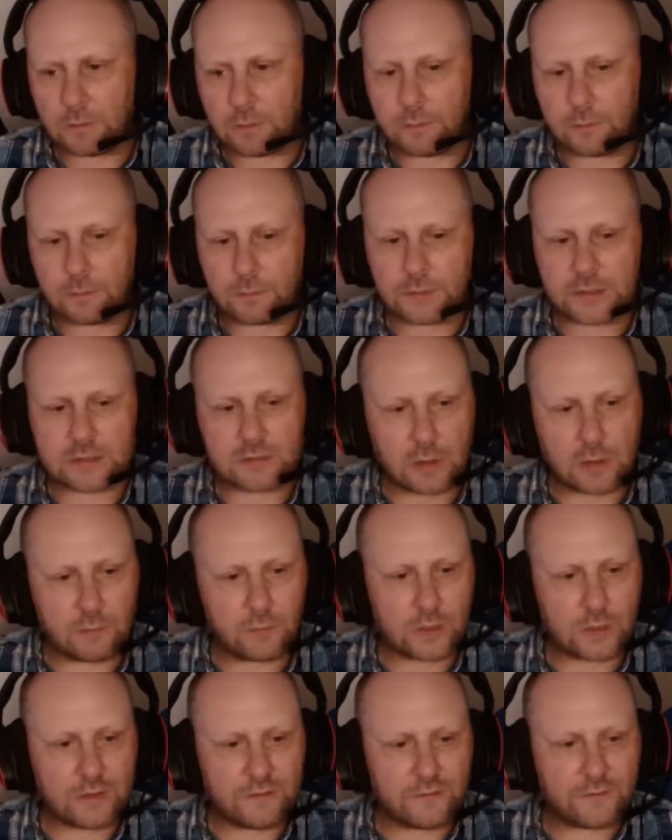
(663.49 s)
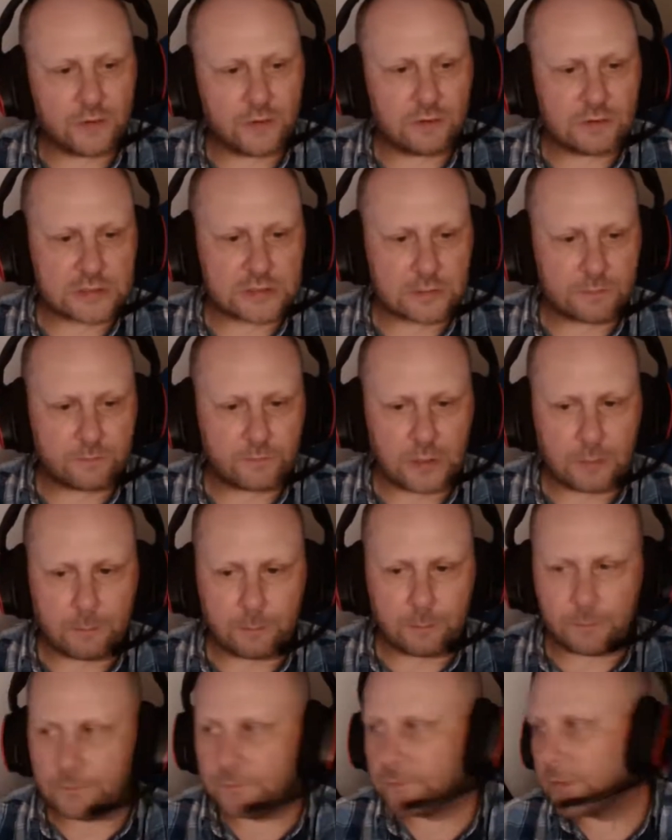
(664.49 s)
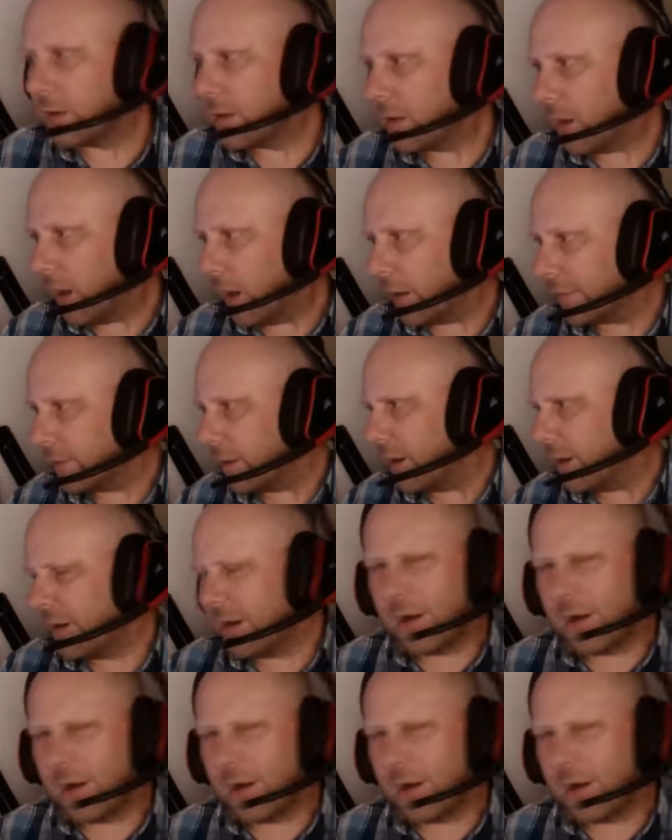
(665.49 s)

I'm looking for as and